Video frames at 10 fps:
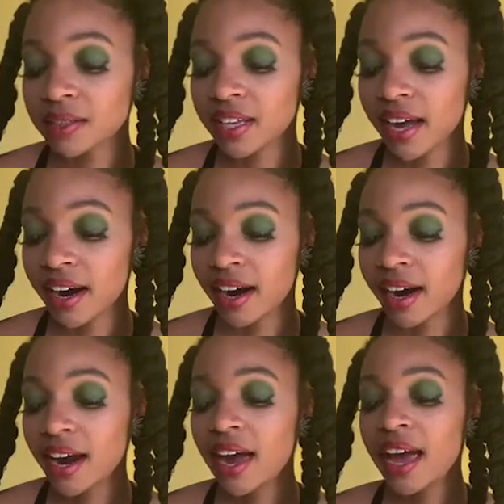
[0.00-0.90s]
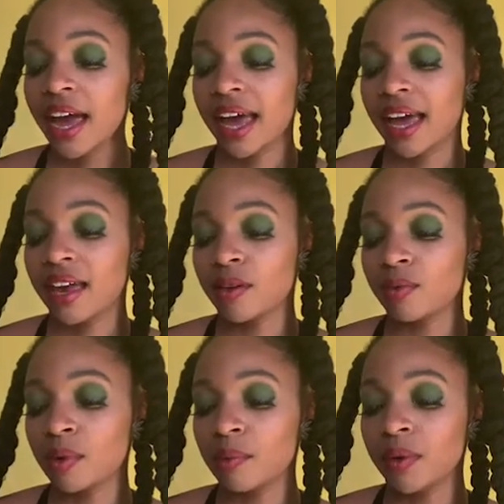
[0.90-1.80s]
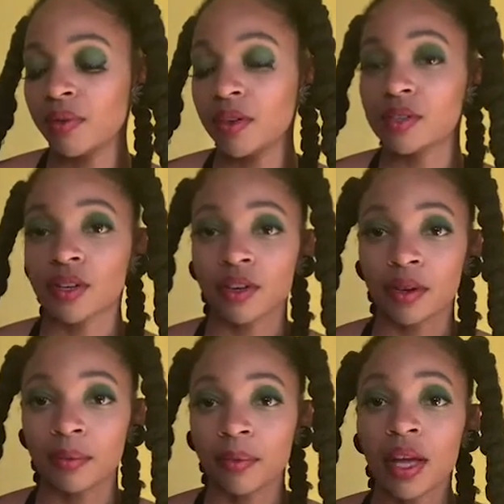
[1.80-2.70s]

Hair and Removal Serum.